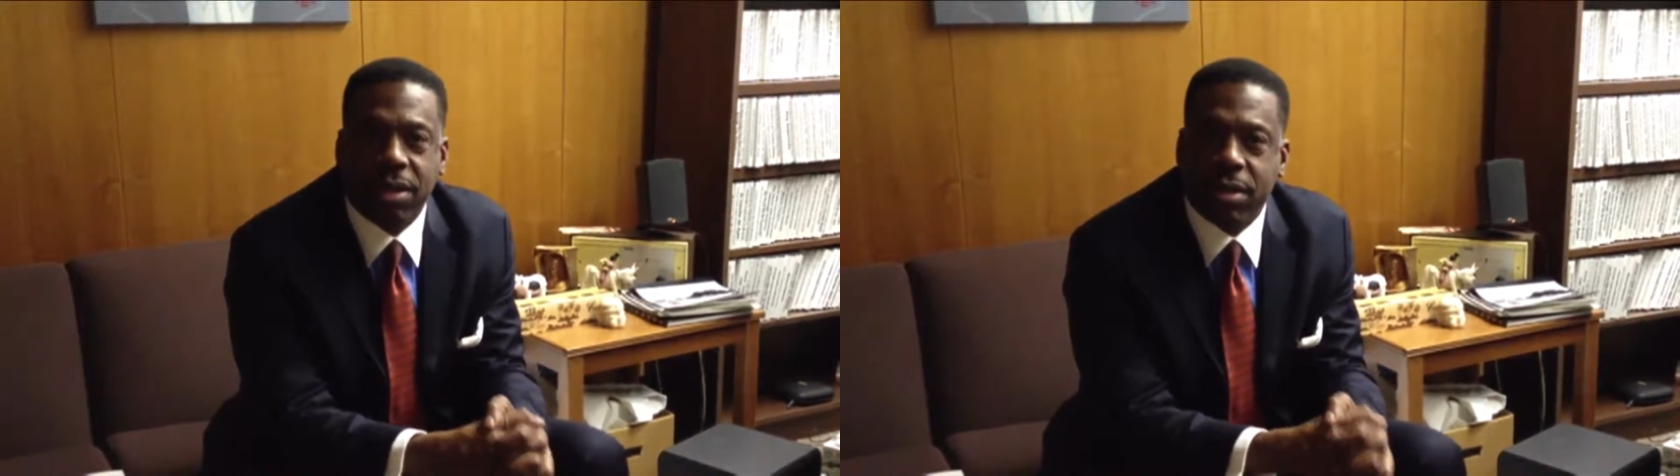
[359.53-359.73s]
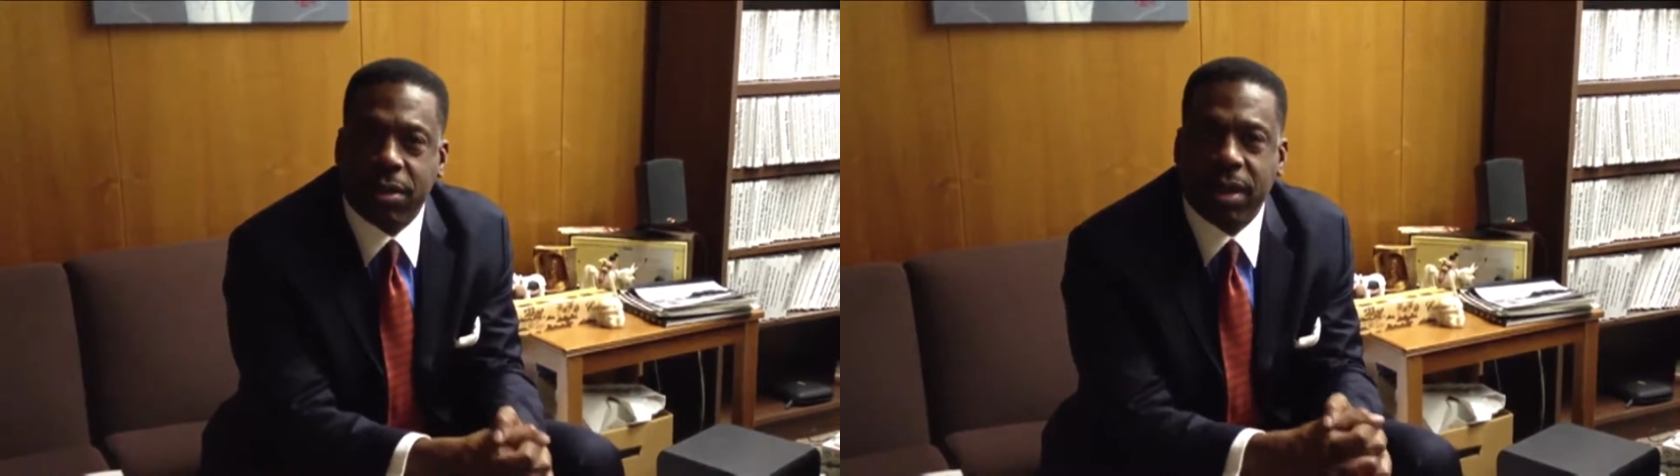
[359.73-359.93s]

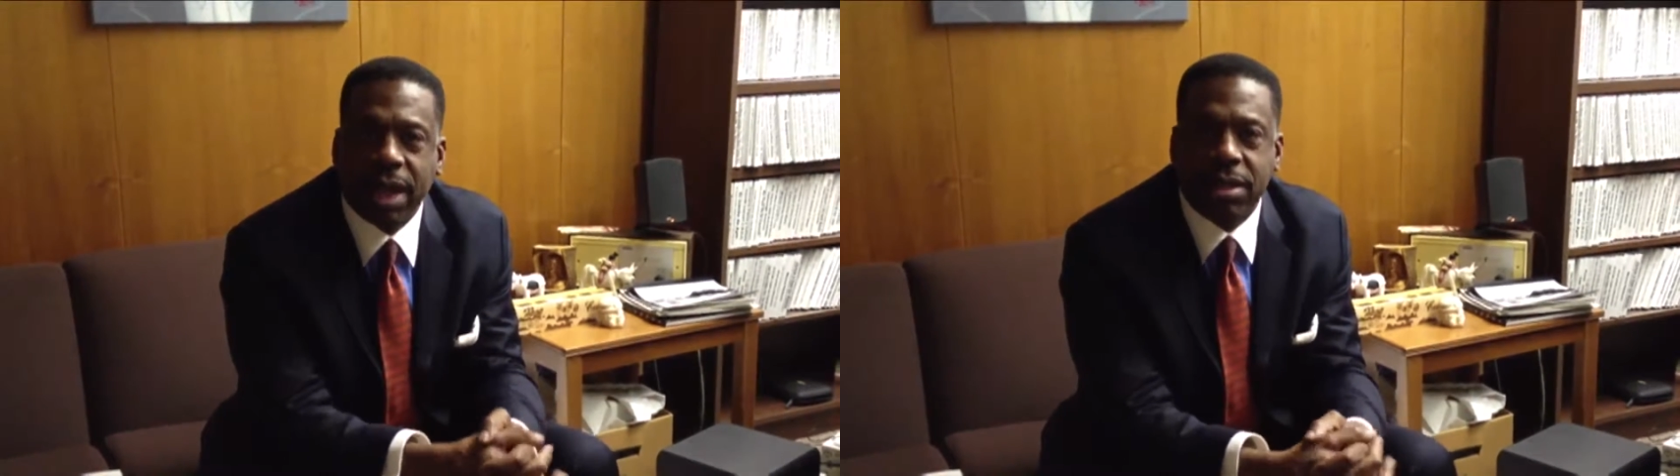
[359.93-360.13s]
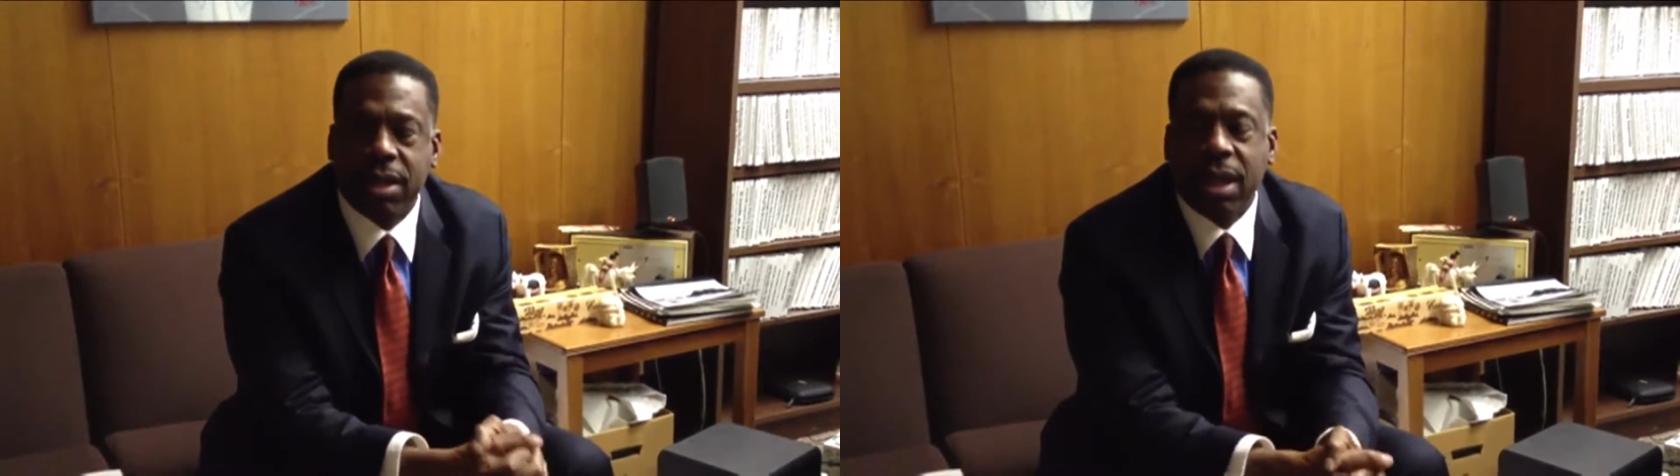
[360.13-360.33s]
And so
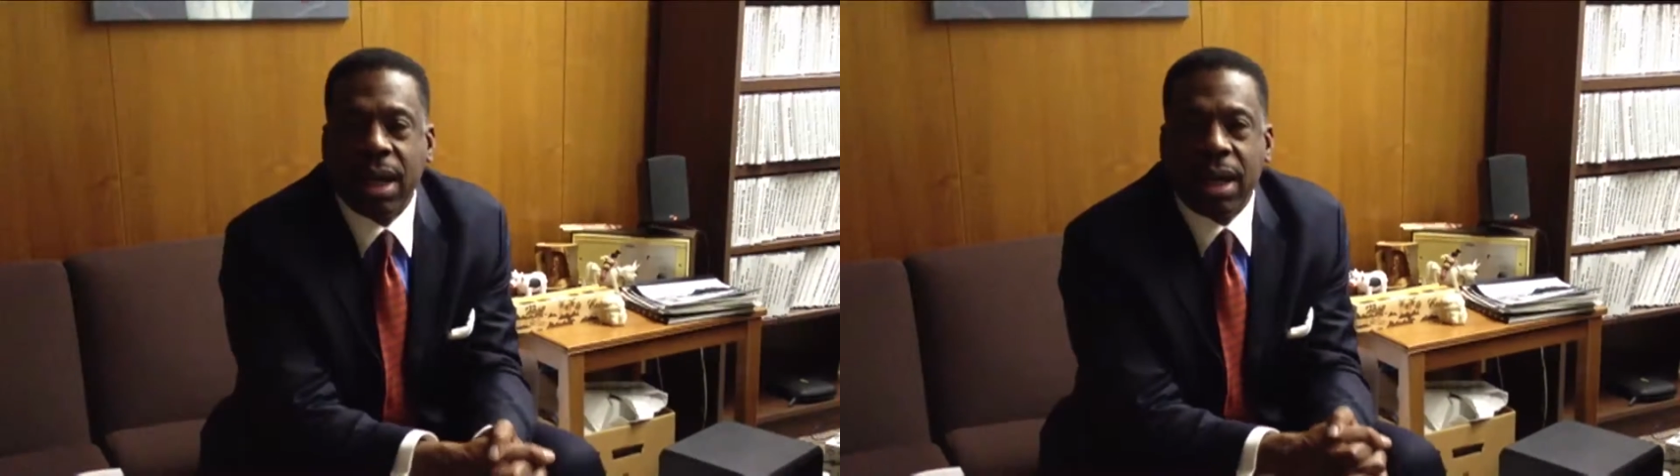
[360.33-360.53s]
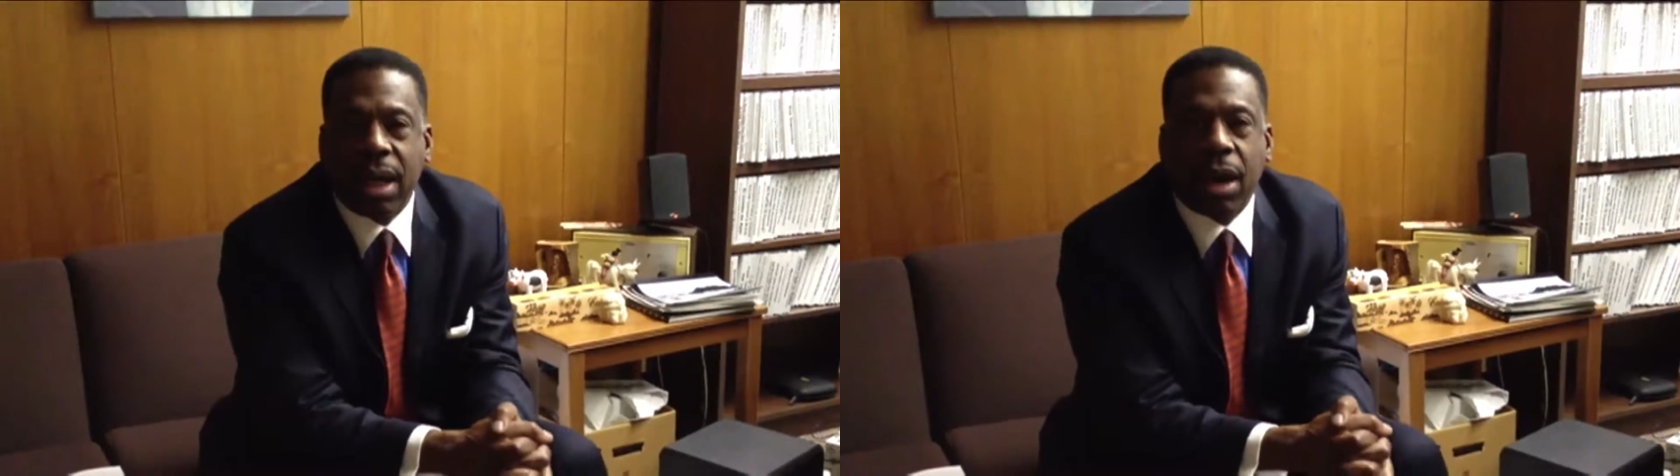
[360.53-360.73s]
that's
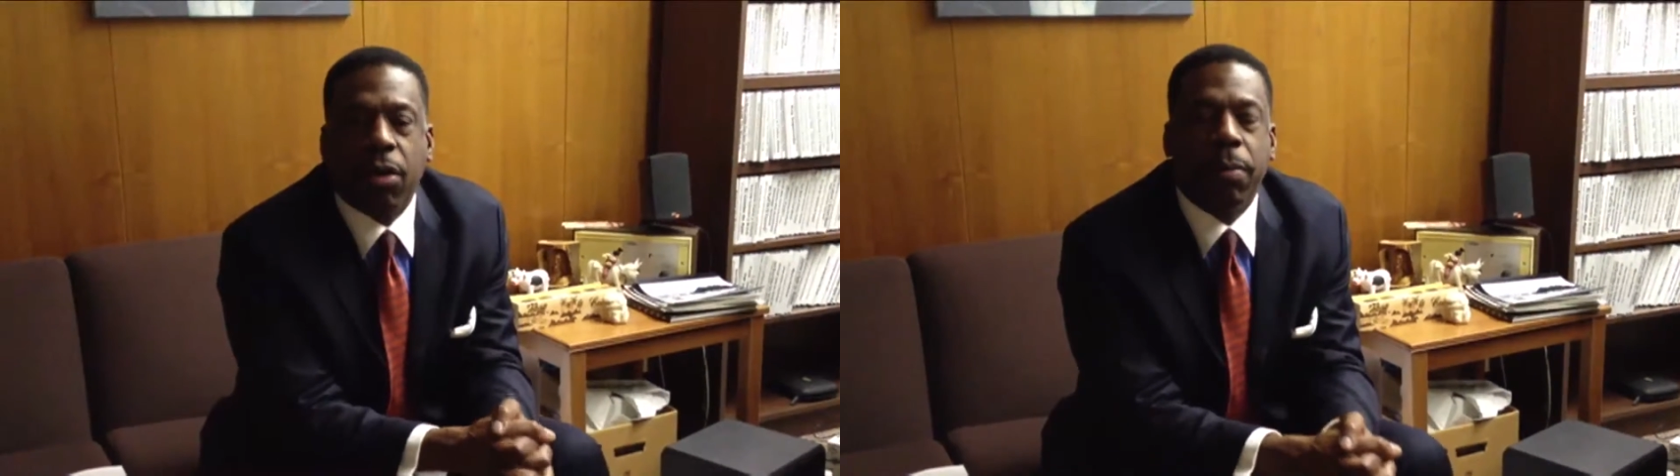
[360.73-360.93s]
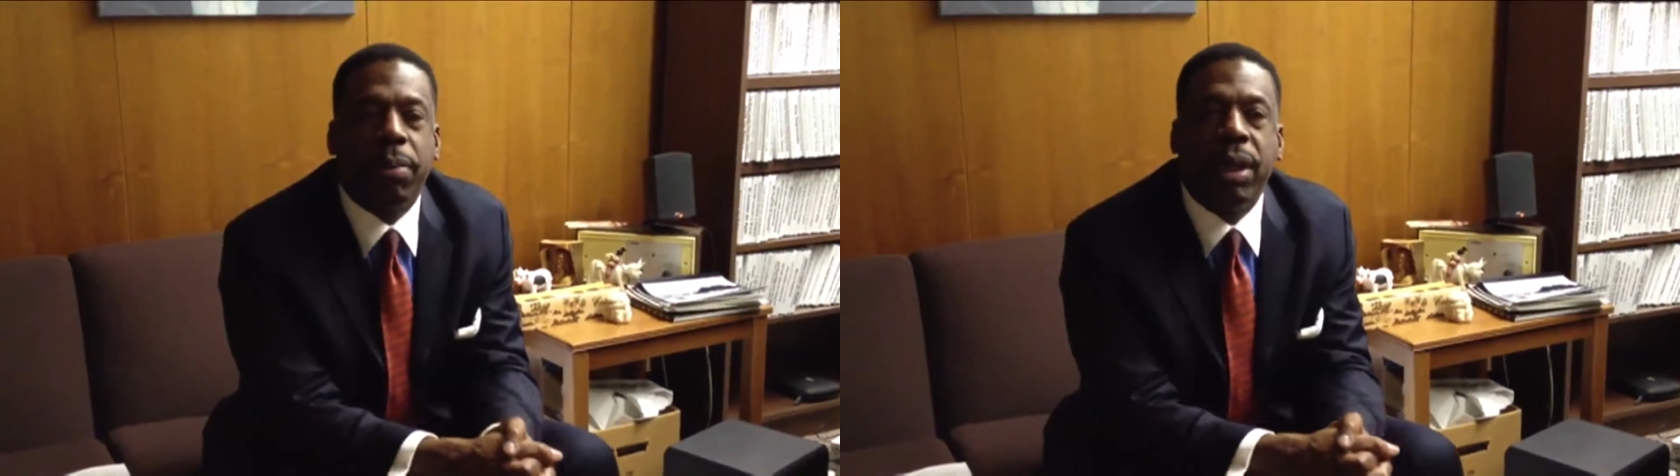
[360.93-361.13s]

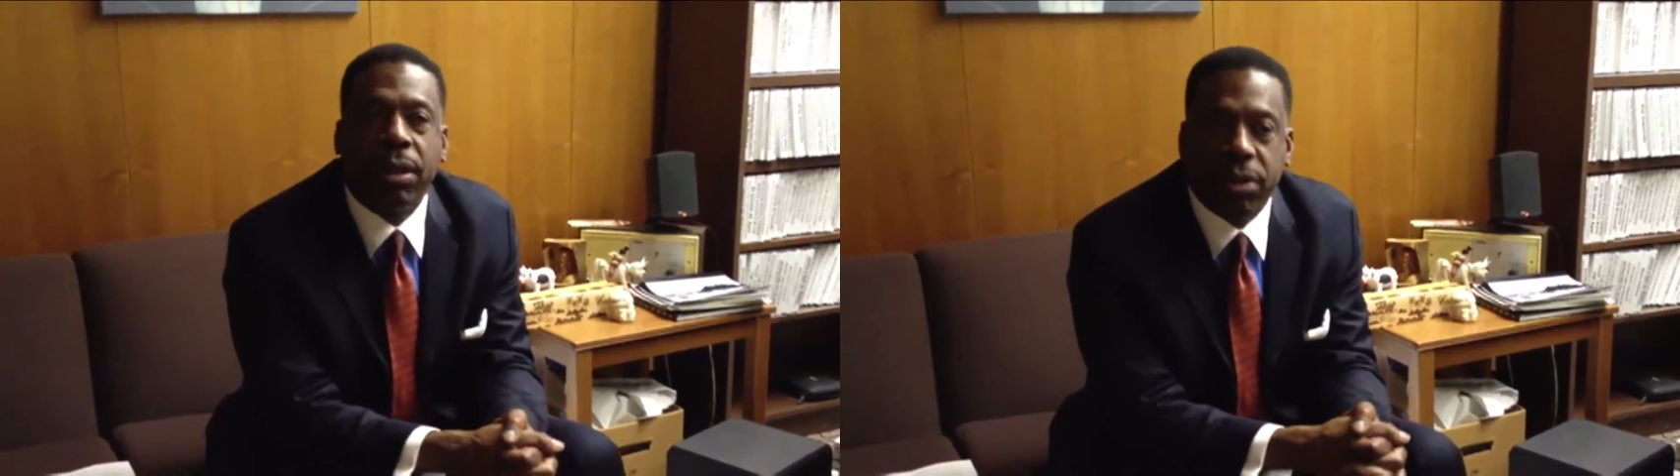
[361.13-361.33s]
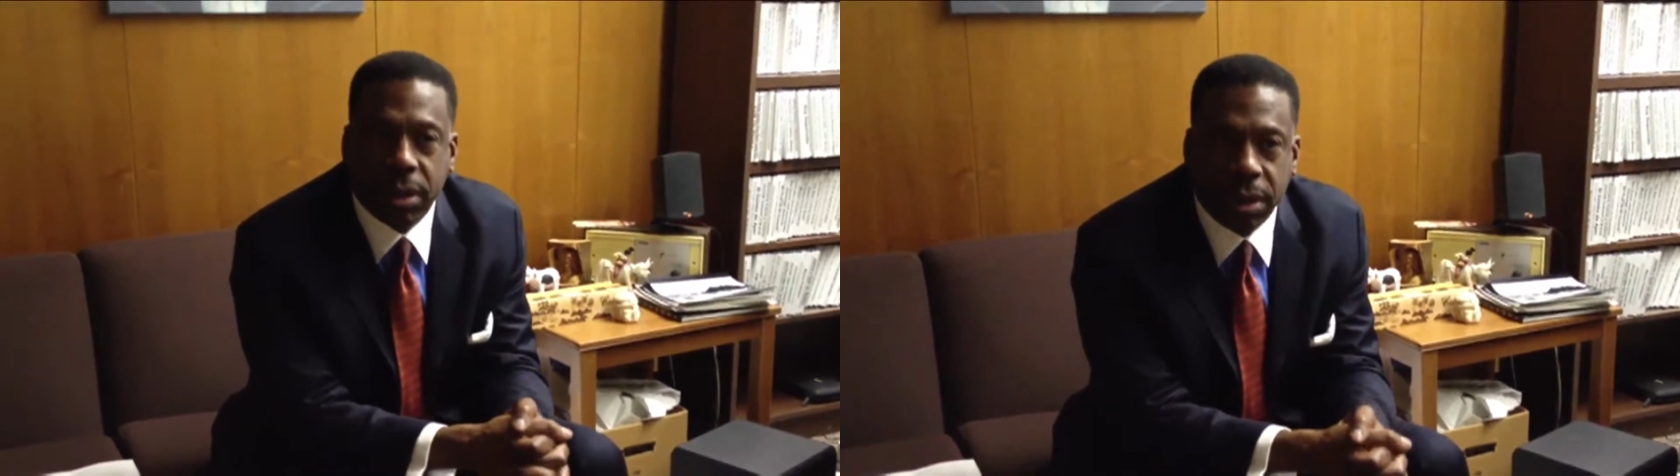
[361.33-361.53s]
our
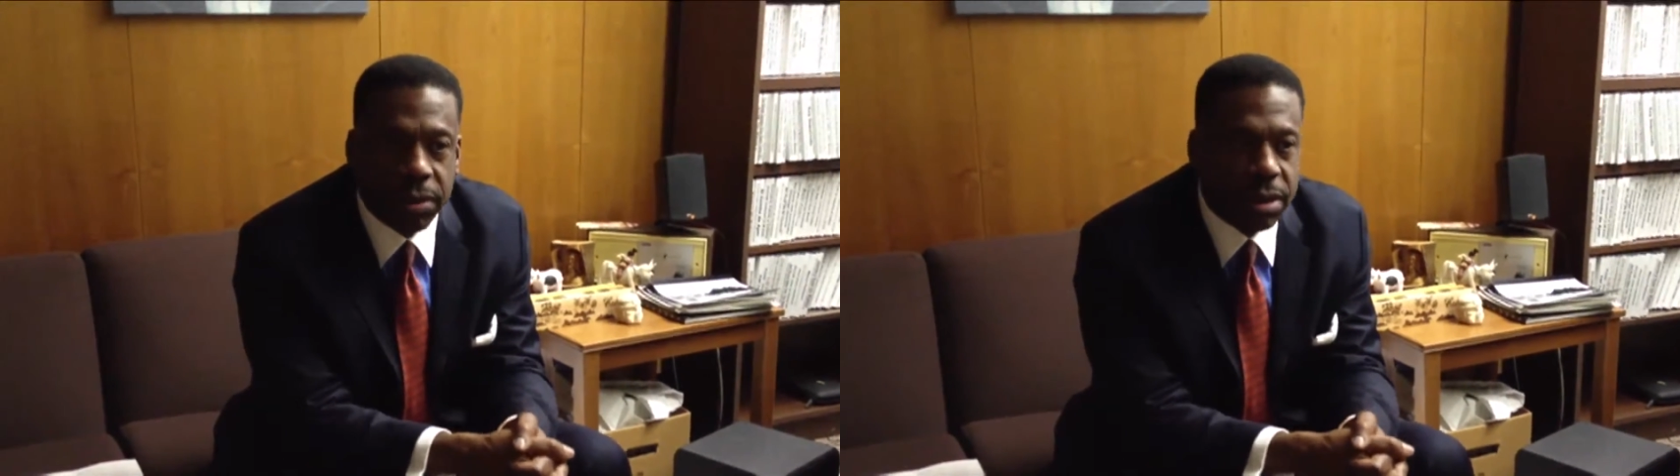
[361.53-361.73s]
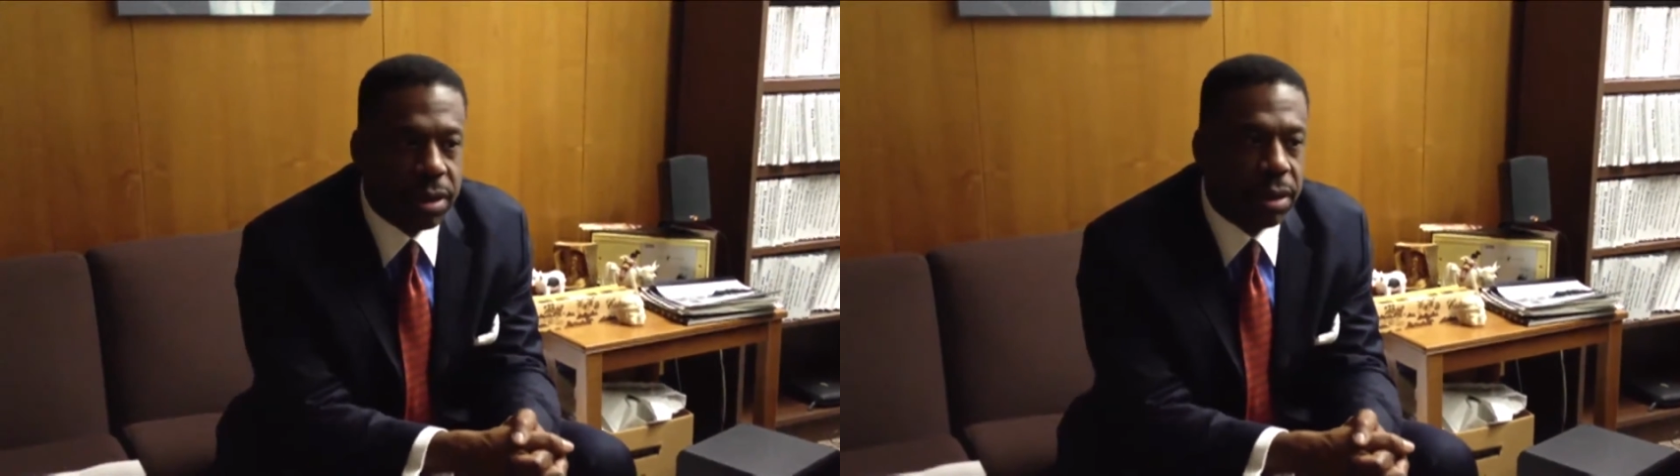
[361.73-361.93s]
appeal to
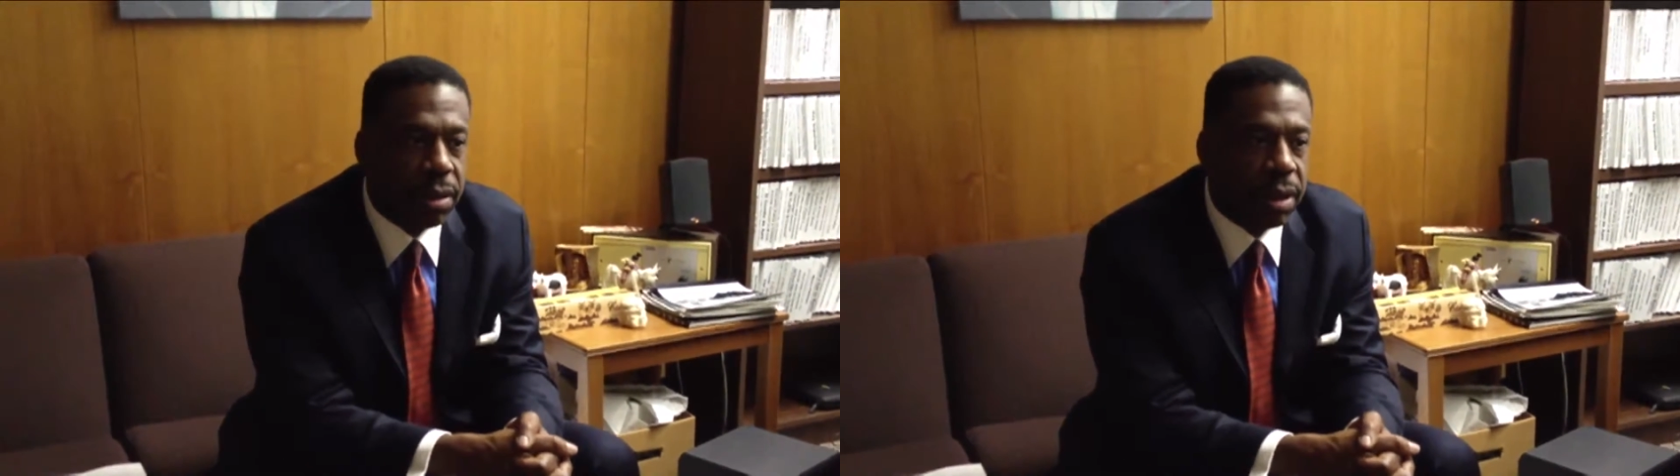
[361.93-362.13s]
you, sir,